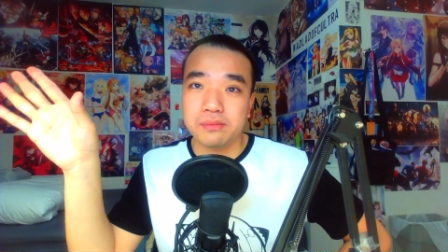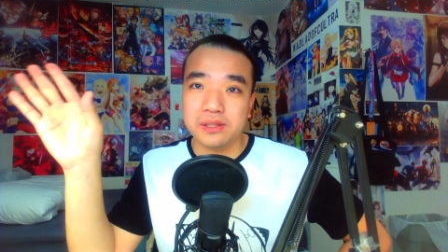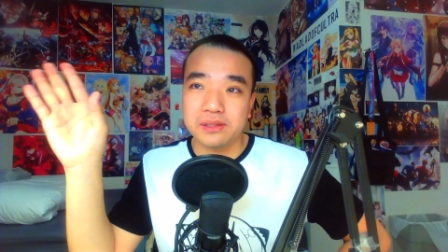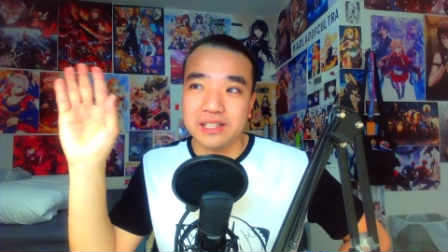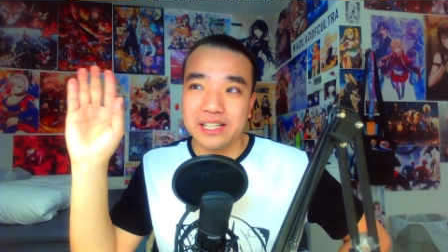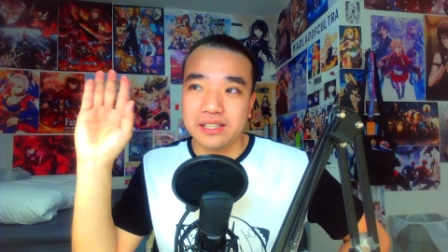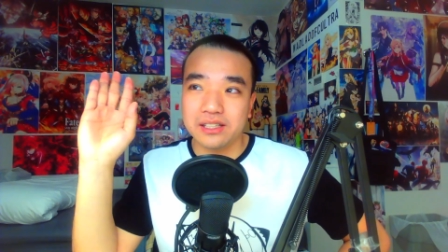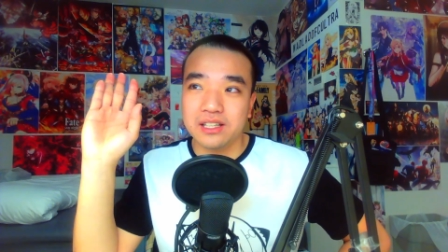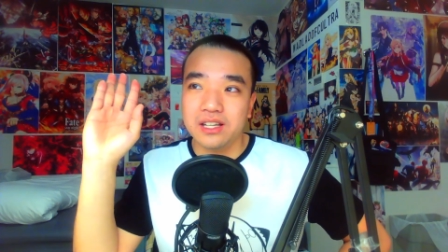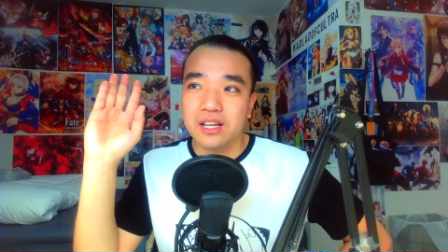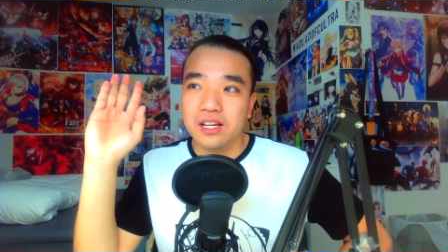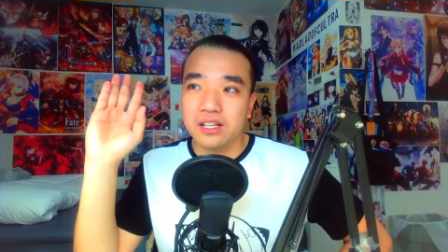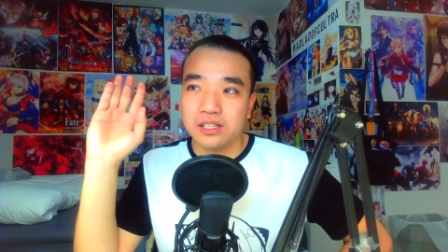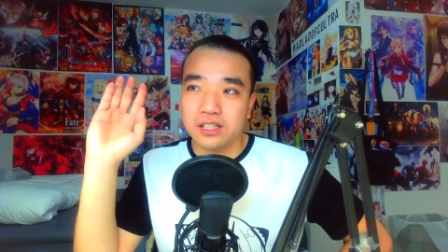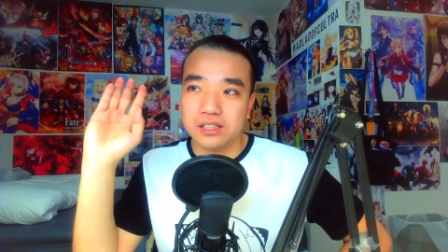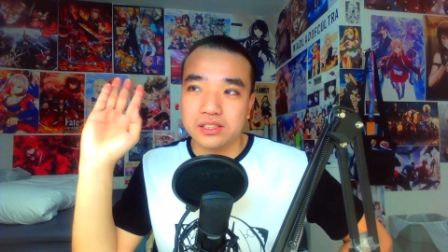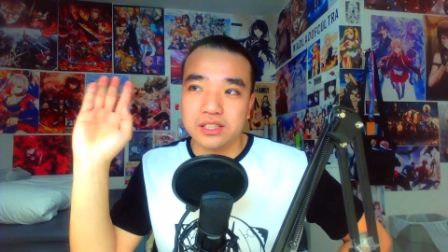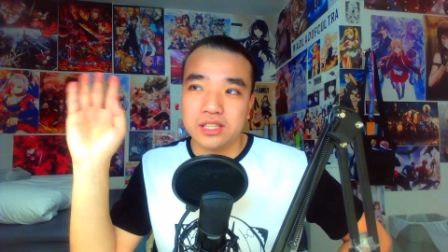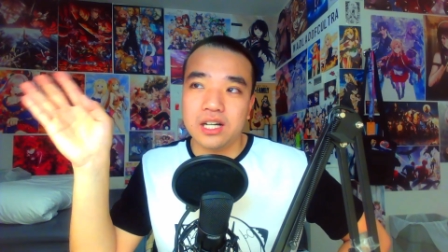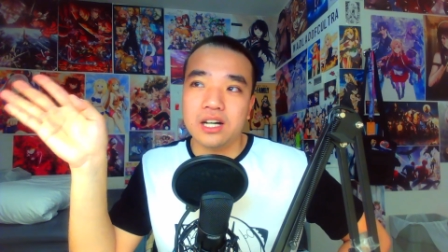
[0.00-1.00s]
but like
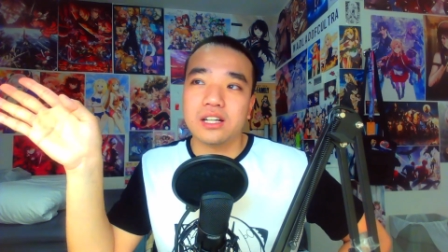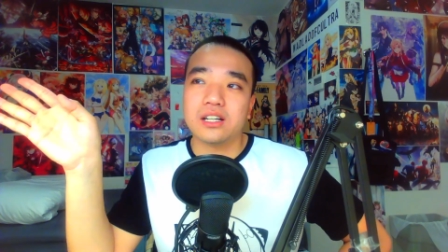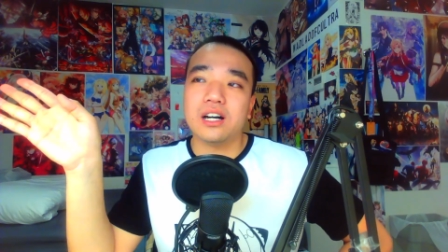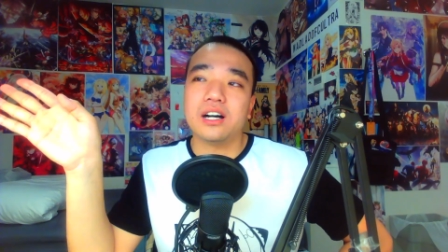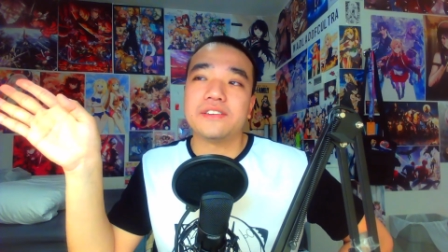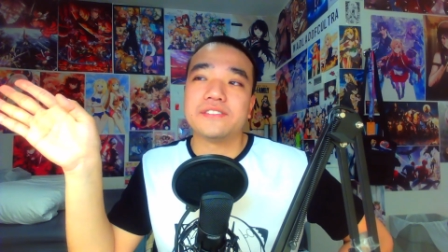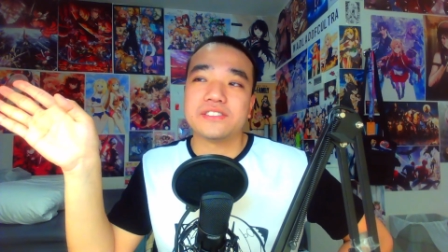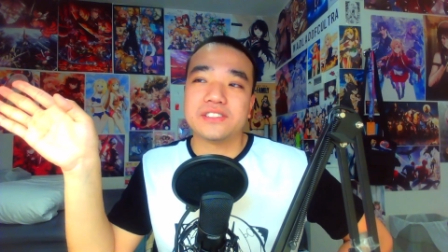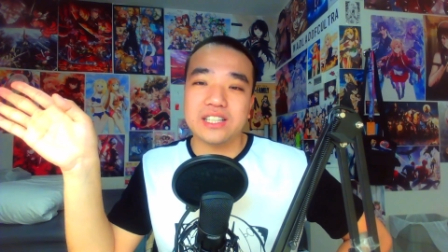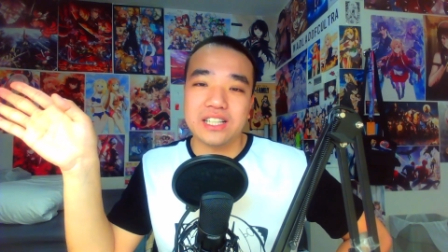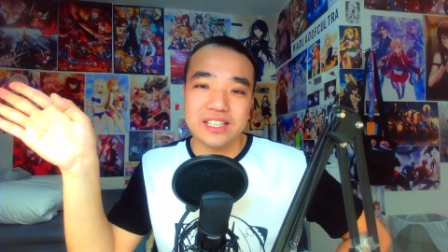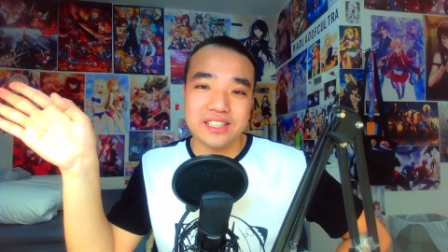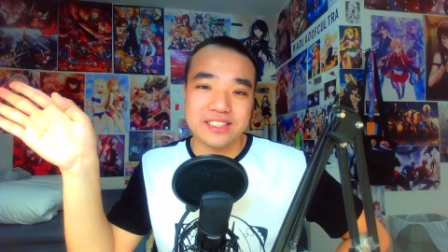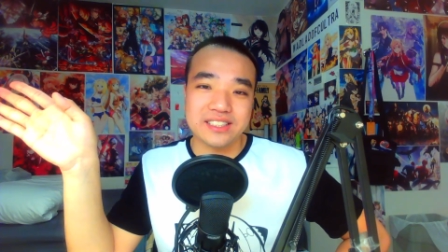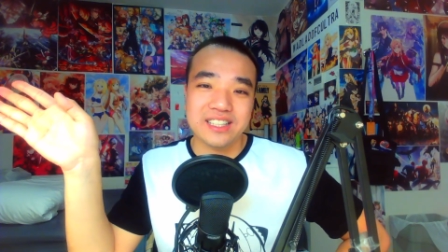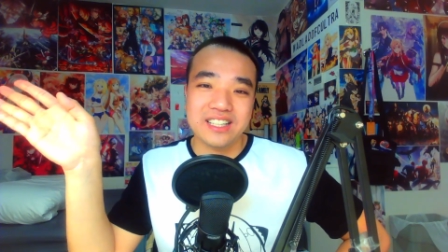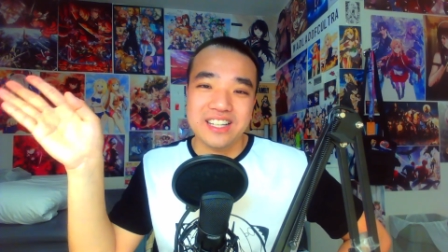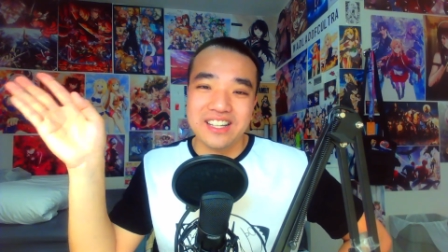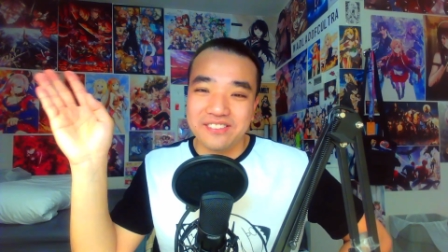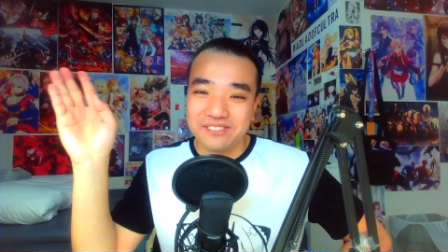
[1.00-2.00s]
got caught off
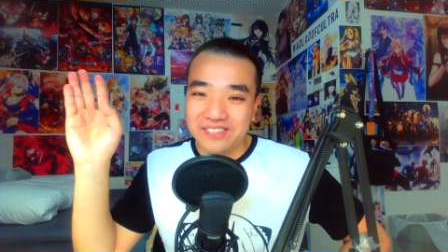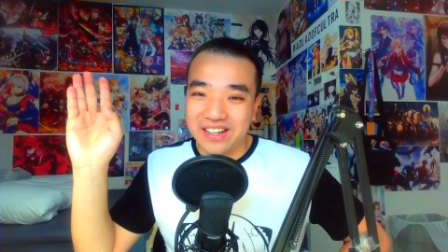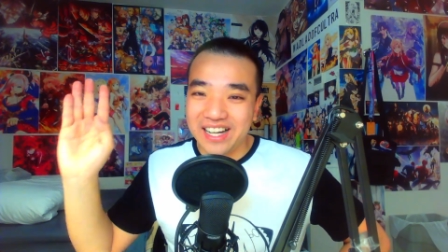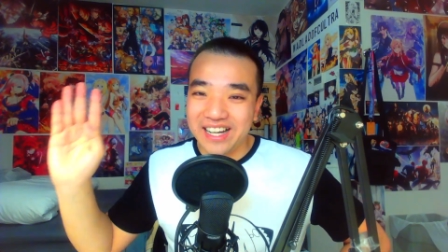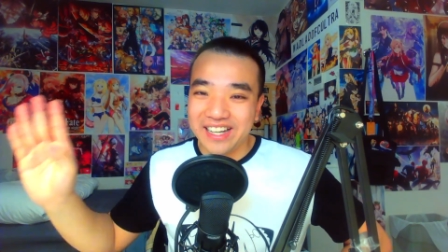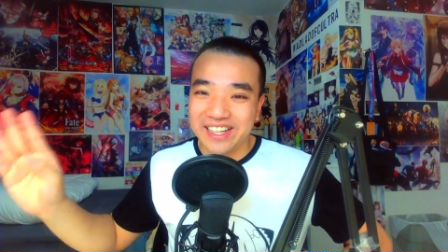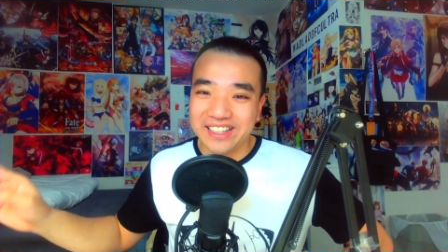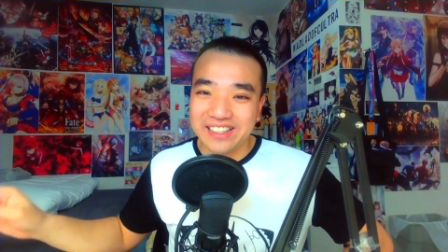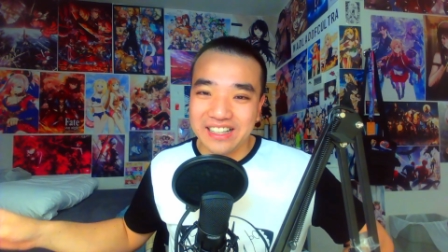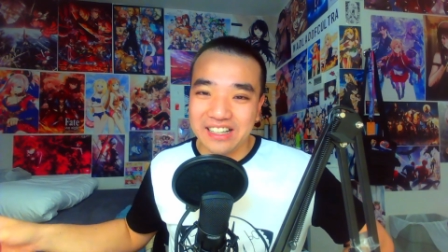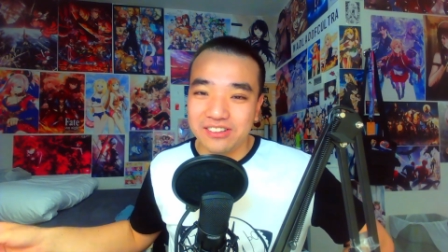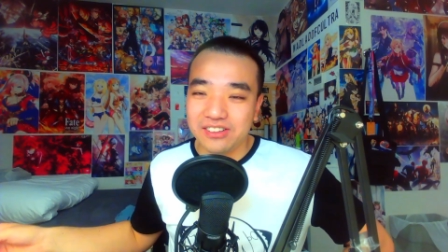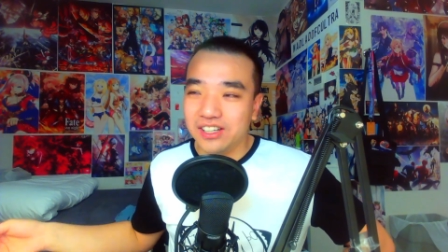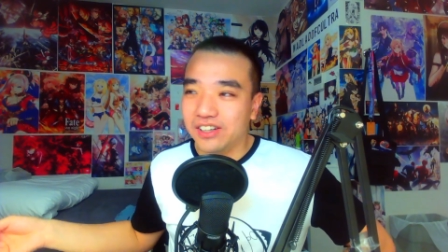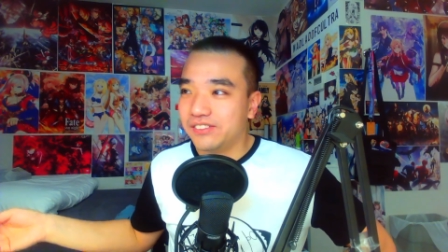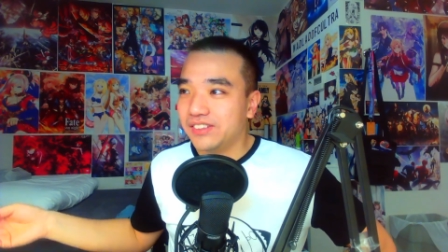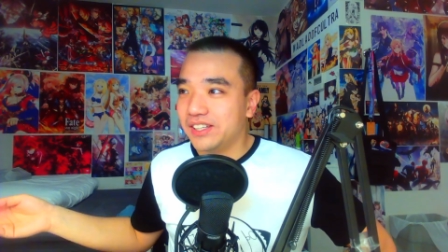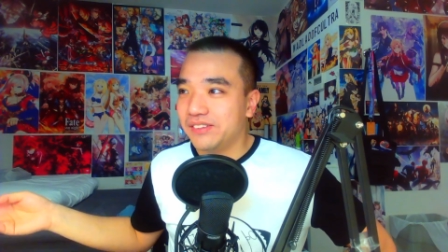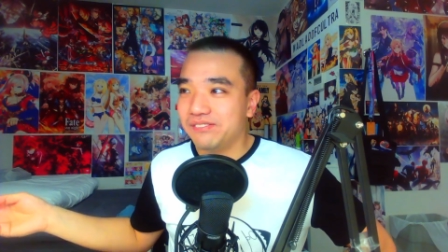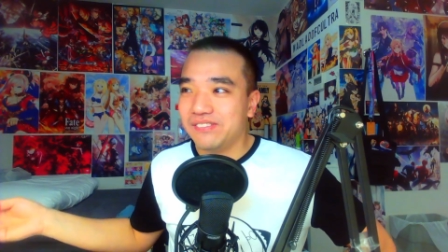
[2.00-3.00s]
guard by our
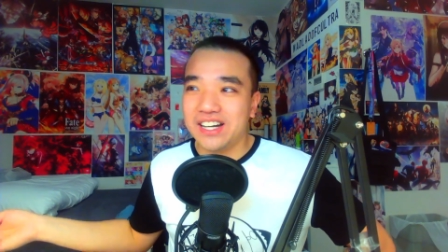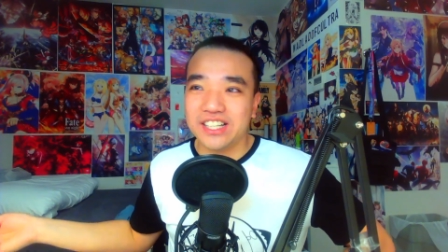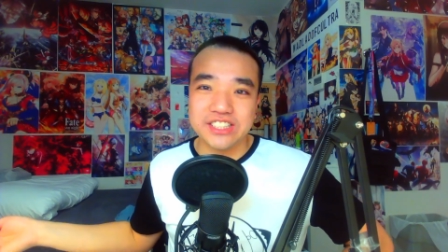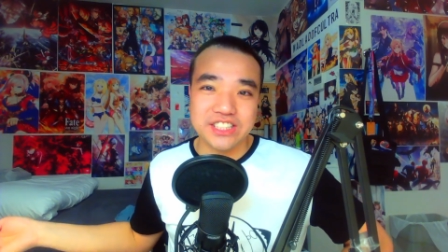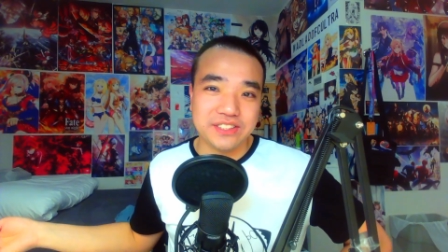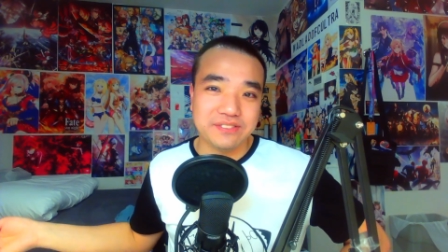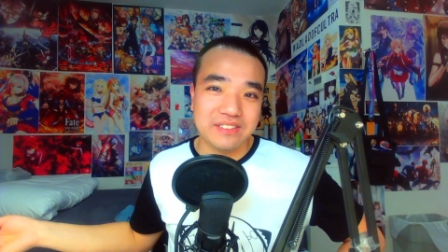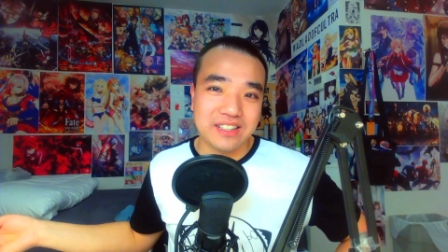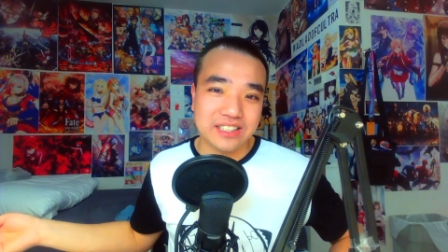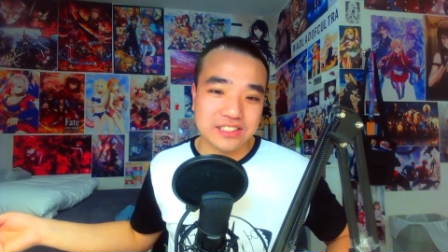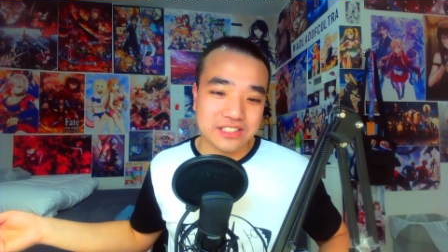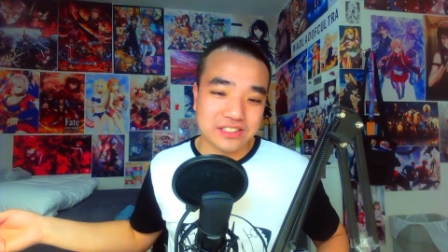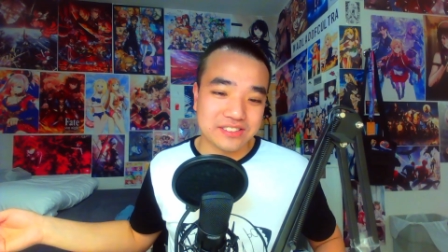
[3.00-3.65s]
lovely Majima.